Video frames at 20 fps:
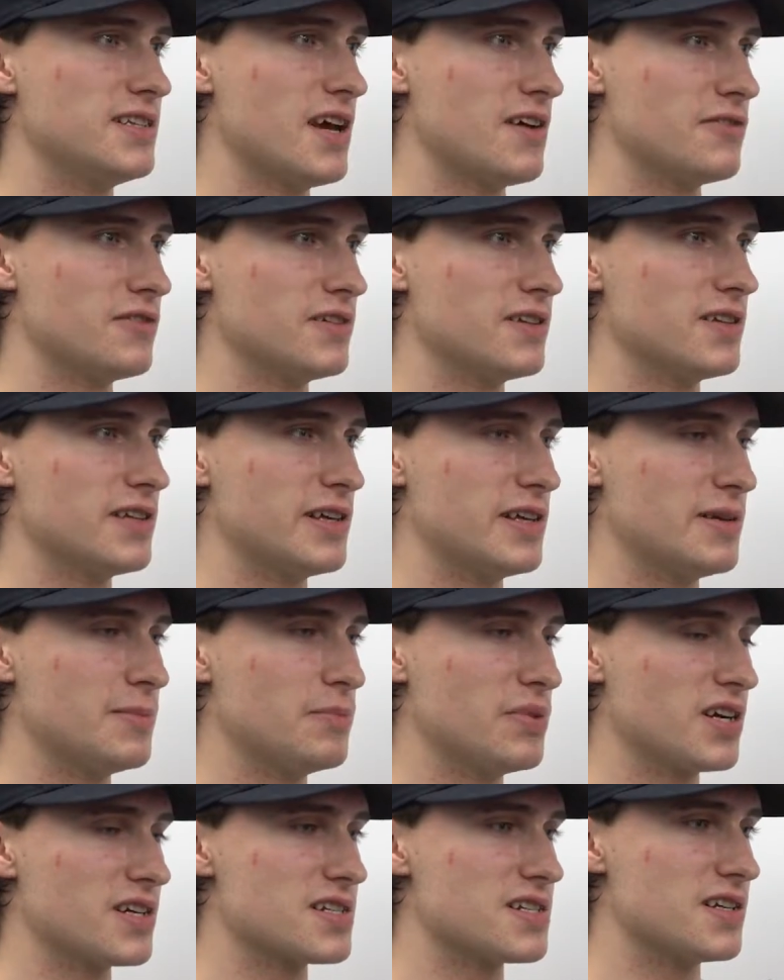Definitely, he
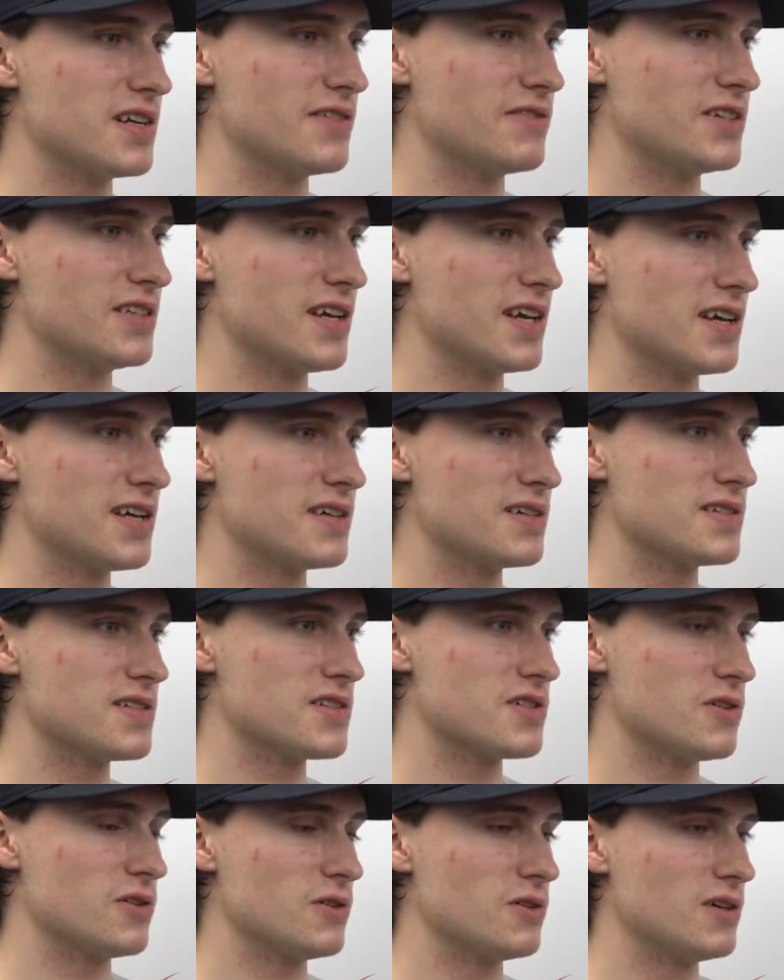brings it every day.
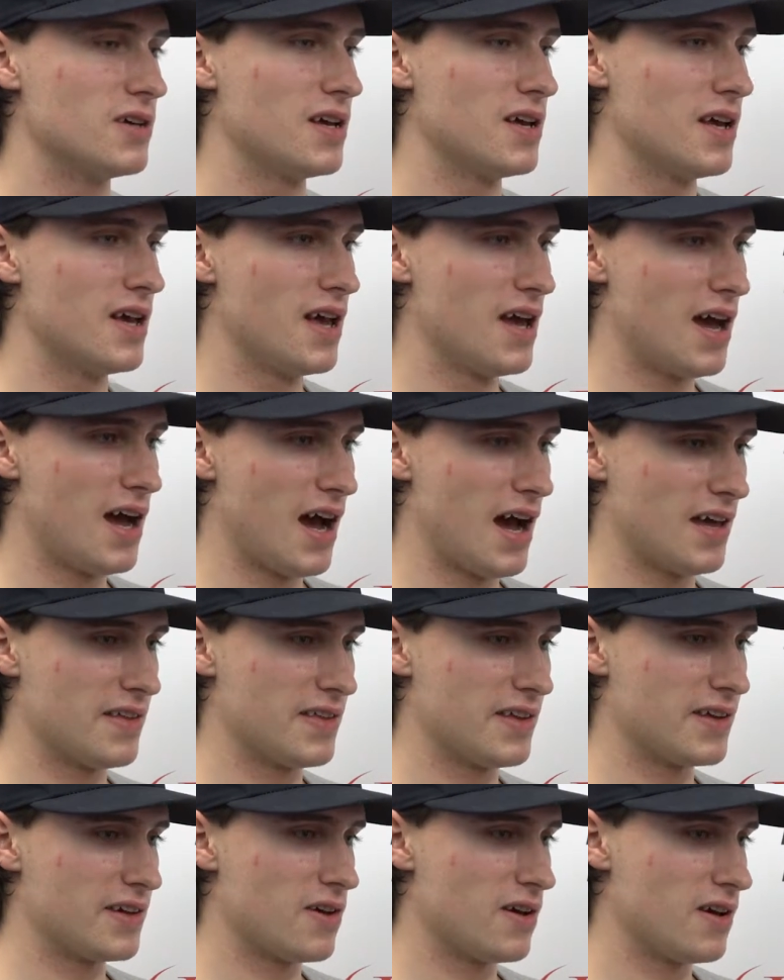So I
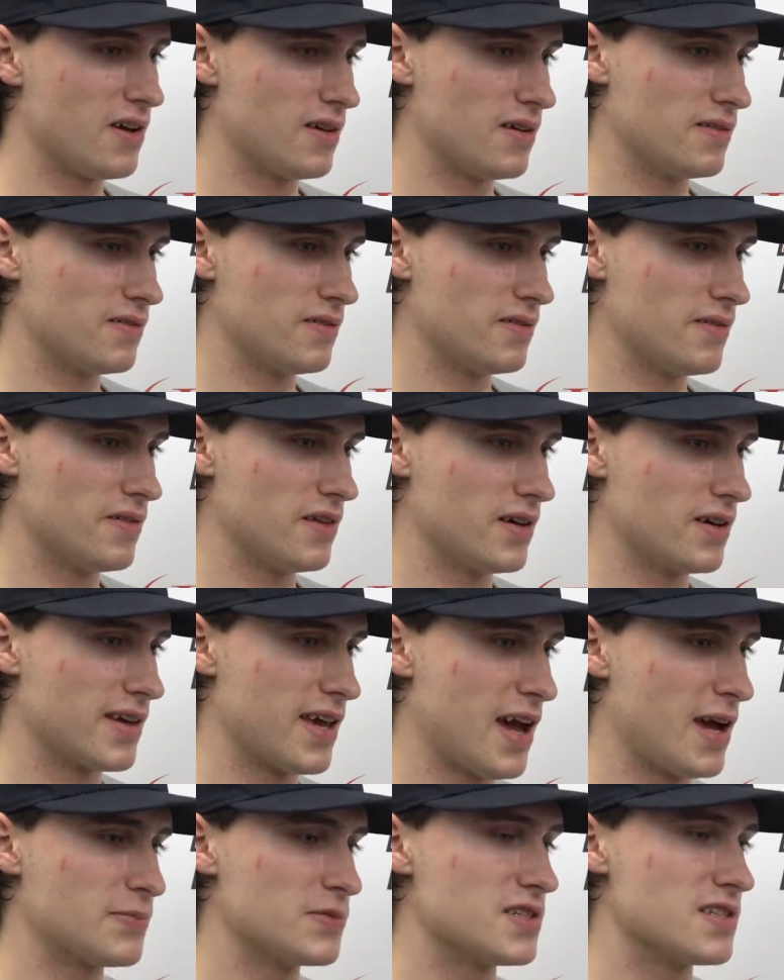think uh, the
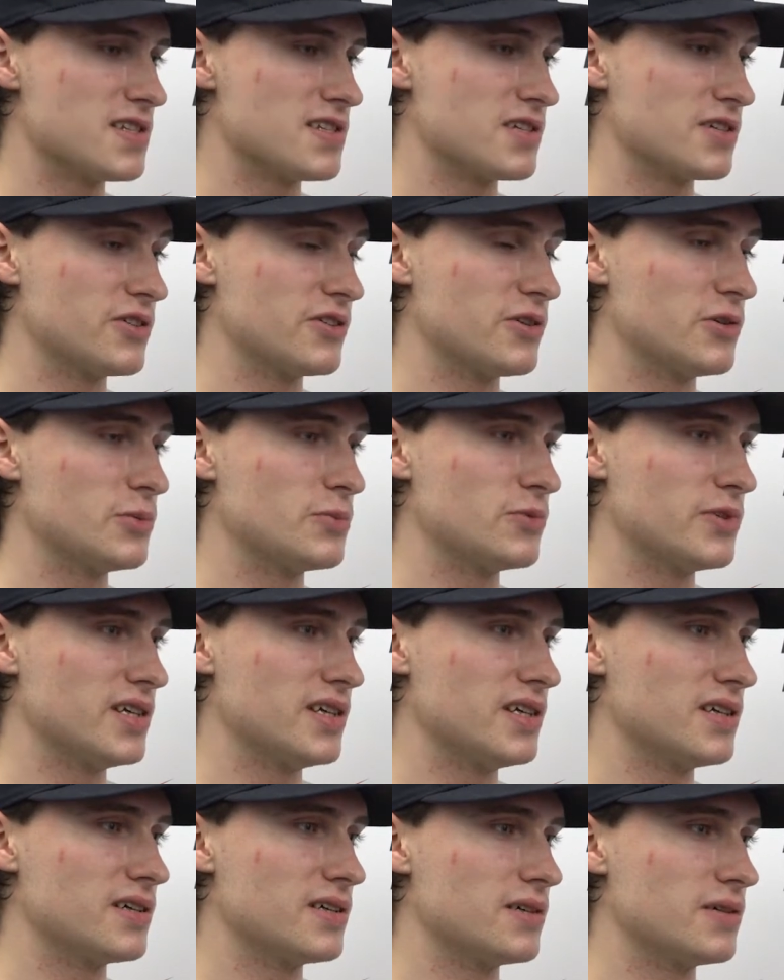captains as a group,
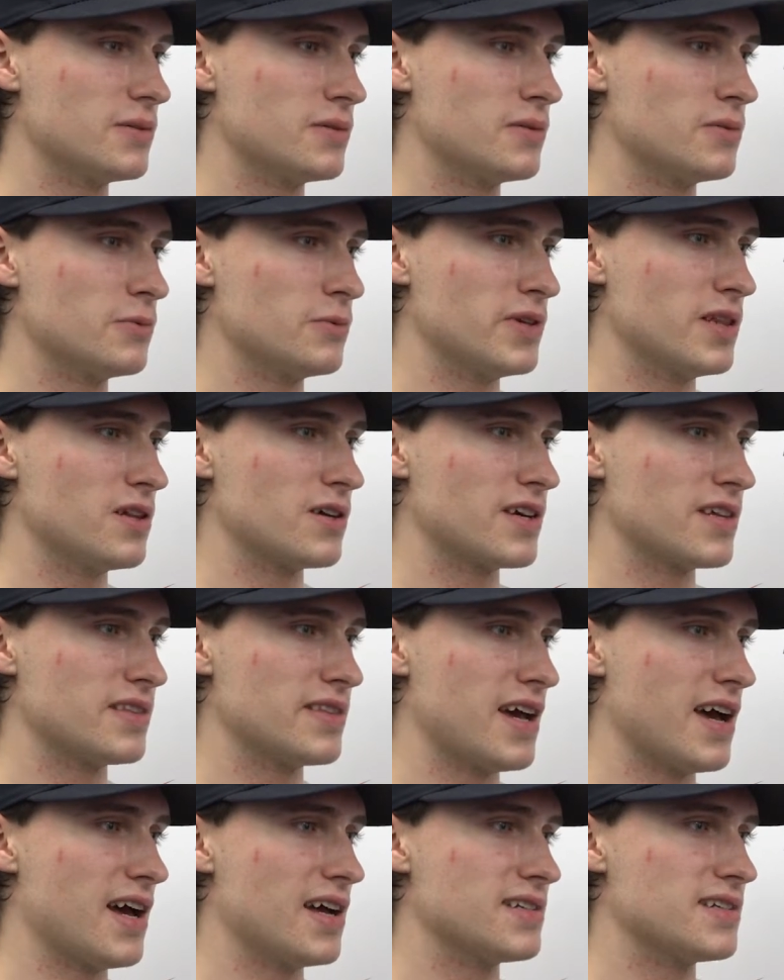we, we look at
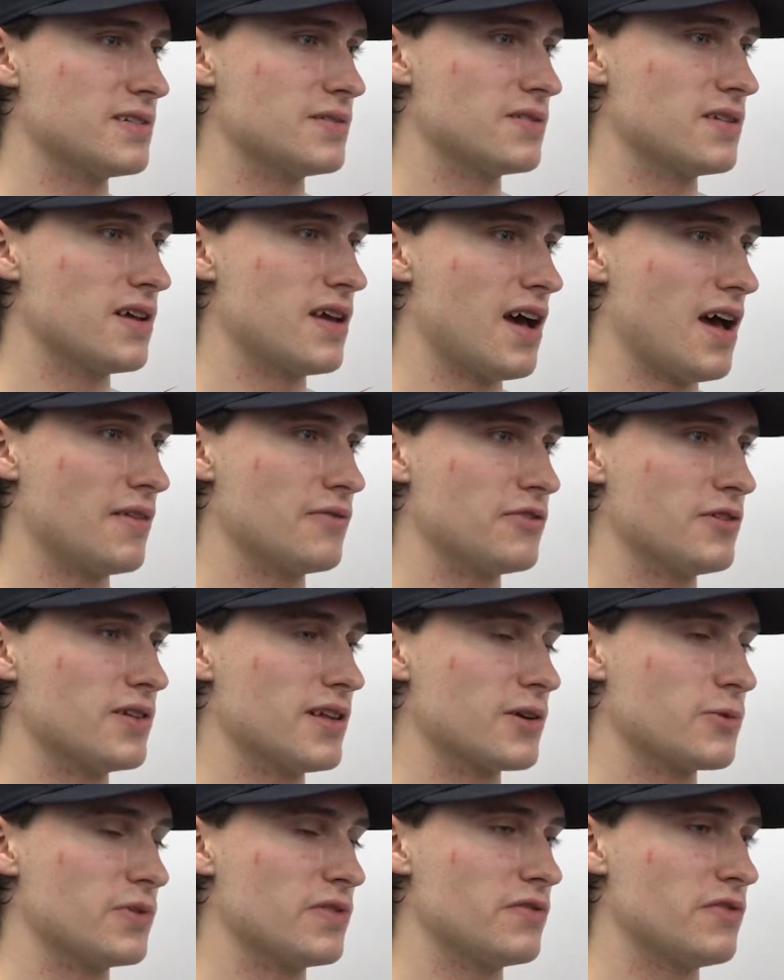that and I feel
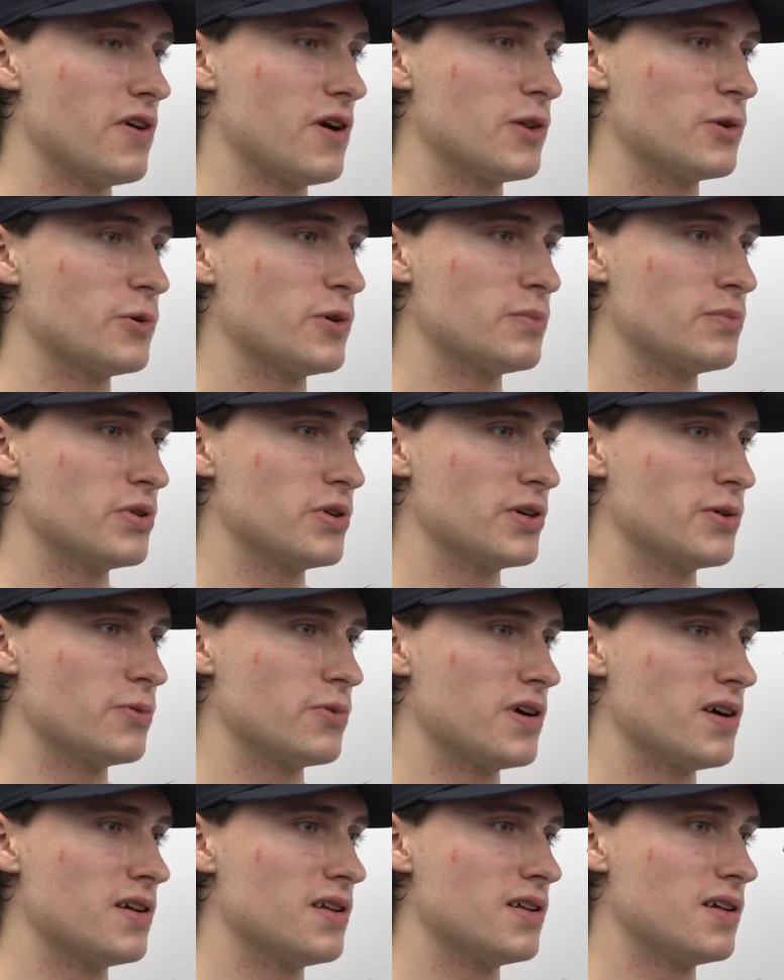like we follow it pretty
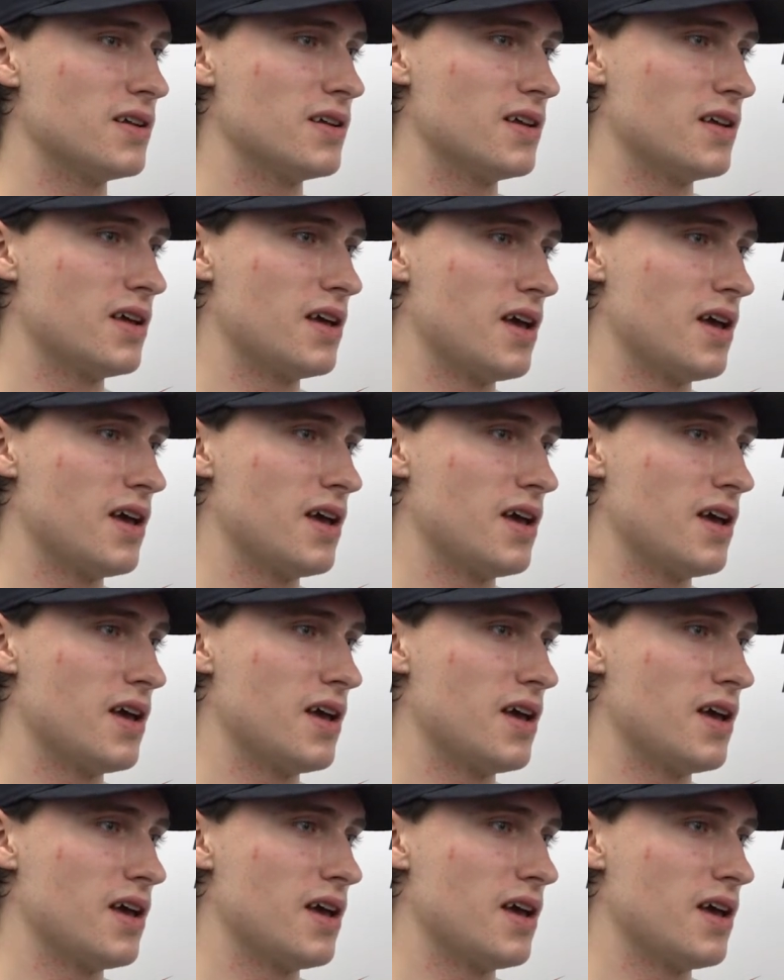well.